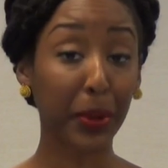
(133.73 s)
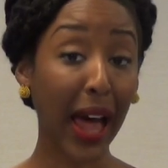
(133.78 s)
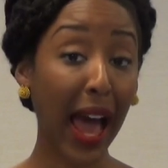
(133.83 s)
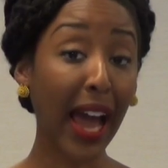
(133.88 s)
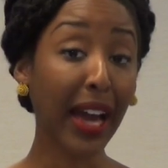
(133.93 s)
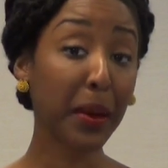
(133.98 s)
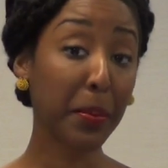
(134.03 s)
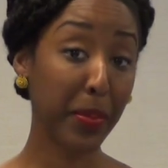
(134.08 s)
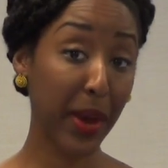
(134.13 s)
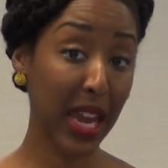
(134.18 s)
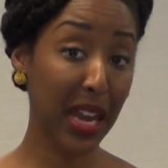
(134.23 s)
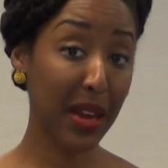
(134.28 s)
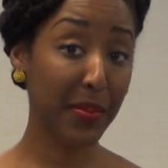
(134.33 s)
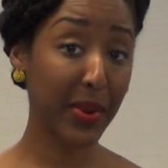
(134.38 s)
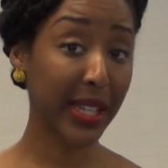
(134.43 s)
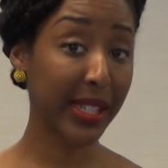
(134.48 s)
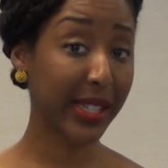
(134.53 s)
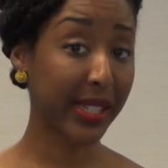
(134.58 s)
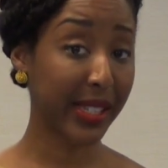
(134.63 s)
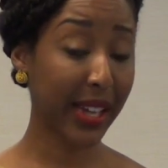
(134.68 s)
Black
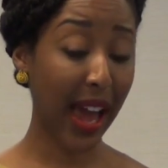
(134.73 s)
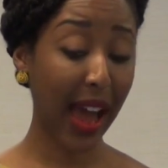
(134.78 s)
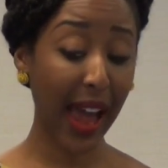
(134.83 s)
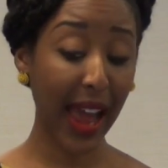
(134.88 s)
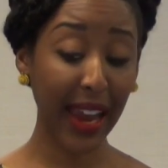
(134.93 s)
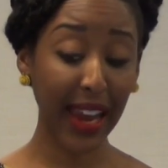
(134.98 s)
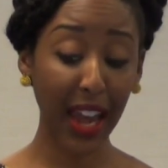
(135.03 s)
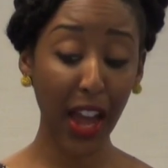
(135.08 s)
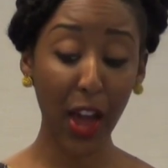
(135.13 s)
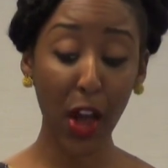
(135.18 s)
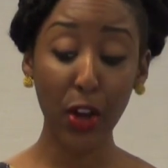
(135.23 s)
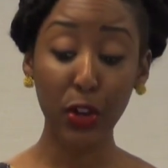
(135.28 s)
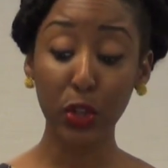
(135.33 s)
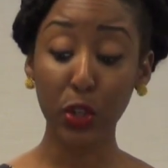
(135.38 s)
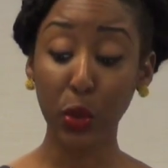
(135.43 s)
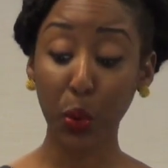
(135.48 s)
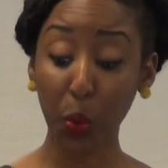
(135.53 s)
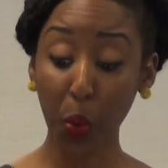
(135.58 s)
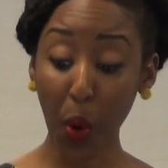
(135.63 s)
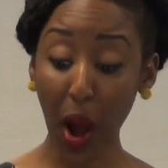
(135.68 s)
babies die
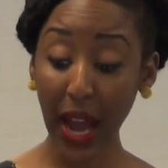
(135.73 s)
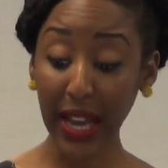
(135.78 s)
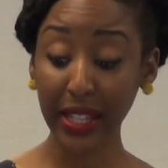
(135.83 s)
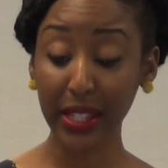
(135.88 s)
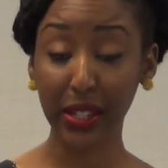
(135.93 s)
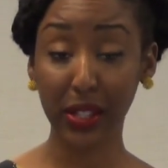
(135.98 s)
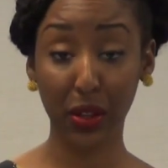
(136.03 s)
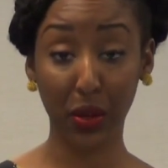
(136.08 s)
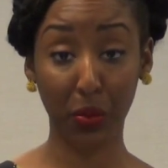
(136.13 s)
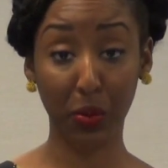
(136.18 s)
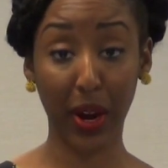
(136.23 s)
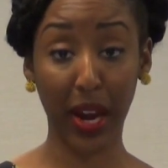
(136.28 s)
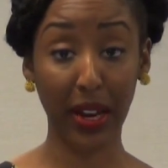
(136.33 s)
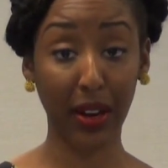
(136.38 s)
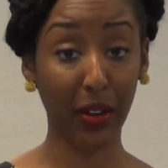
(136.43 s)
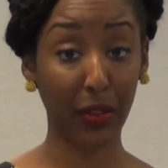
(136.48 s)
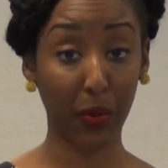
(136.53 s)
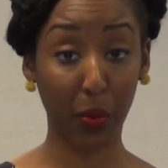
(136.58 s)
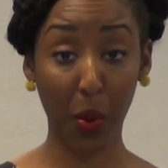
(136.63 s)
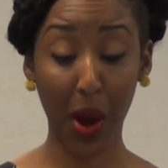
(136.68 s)
twice the
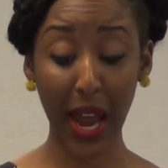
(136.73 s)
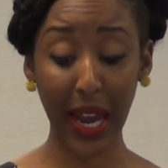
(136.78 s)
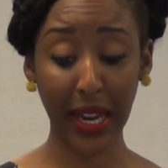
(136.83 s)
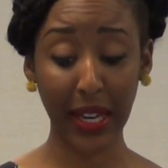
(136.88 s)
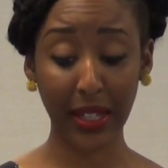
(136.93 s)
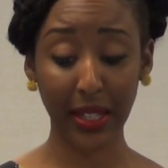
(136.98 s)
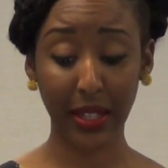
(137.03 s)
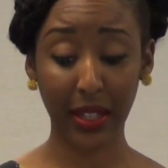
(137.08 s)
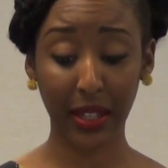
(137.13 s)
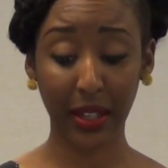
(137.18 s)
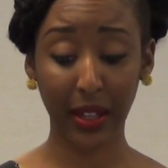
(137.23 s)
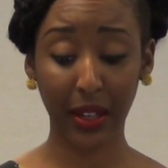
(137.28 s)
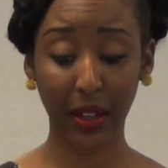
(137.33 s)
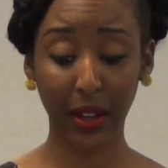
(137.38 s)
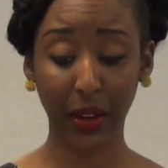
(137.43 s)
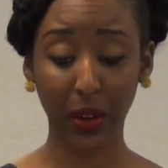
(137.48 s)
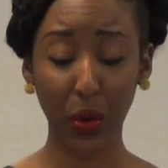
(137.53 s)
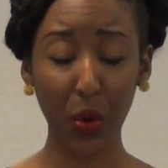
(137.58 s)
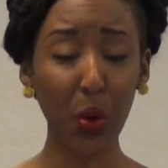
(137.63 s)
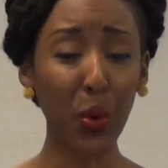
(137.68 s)
rate of white.
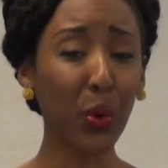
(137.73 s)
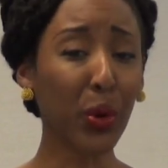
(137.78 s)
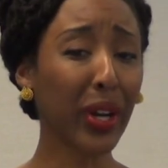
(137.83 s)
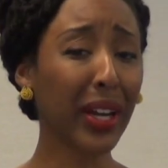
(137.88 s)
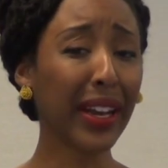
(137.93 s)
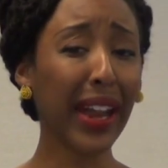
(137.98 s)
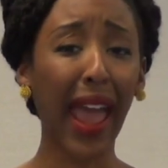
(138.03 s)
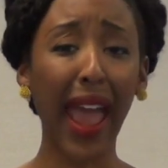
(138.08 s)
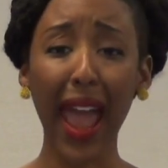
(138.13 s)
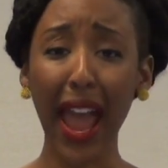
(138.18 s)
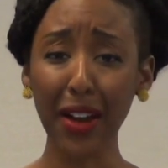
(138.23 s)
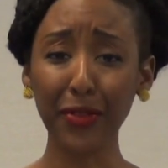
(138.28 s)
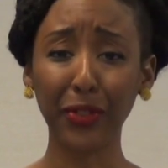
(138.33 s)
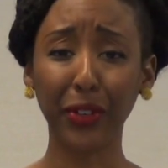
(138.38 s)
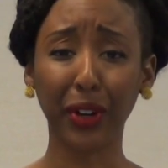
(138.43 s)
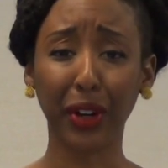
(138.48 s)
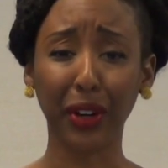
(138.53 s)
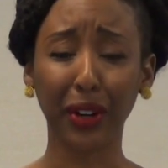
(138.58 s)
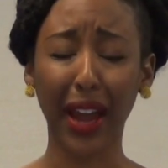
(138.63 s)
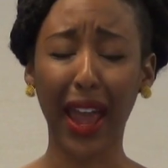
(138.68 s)
Who could
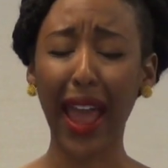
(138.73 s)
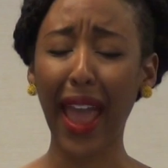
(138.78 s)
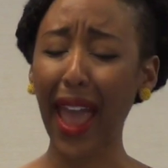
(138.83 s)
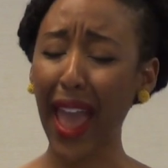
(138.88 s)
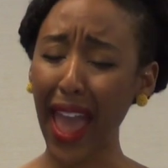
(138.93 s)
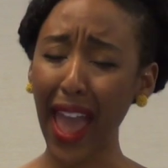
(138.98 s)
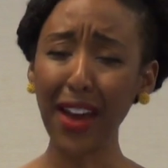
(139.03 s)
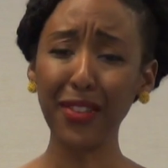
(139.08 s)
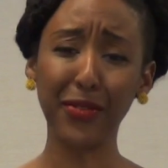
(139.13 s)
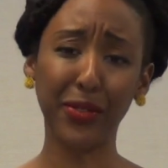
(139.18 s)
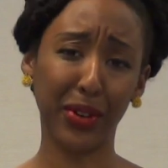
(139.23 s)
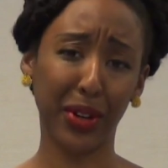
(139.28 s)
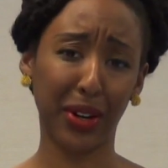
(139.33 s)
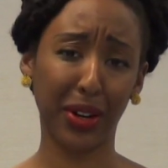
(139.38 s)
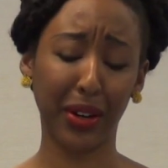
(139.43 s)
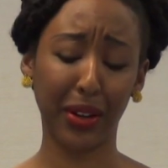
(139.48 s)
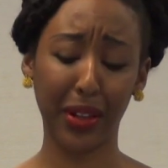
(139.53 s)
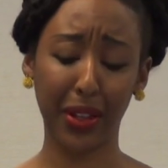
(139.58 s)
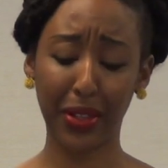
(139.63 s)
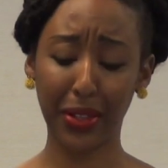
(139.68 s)
ever,
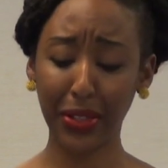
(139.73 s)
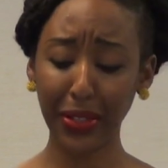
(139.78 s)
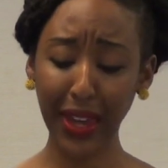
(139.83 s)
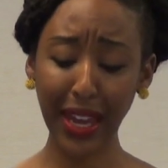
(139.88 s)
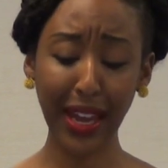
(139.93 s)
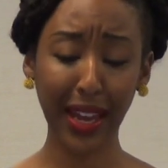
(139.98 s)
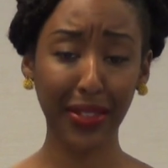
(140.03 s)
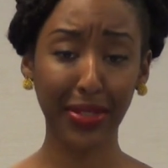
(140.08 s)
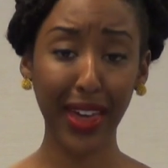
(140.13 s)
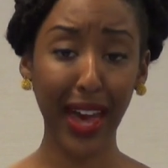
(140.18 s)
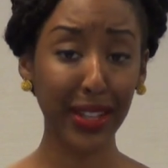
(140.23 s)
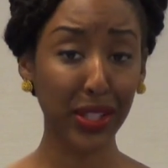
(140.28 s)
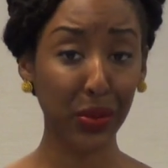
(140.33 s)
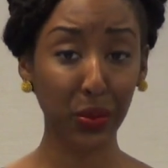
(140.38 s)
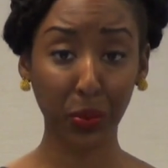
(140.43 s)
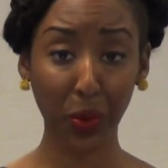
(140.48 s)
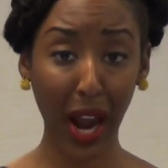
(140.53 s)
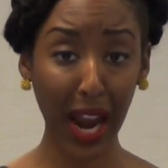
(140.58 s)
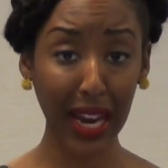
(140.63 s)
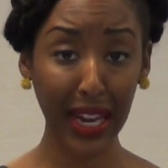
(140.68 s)
ever think
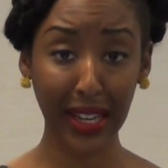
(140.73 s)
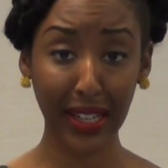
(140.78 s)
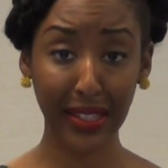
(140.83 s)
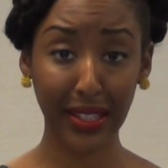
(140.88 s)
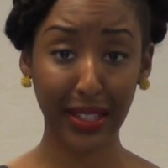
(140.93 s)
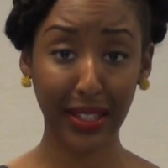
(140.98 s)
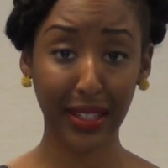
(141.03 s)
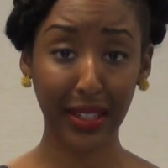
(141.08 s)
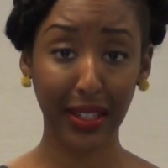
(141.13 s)
that's right?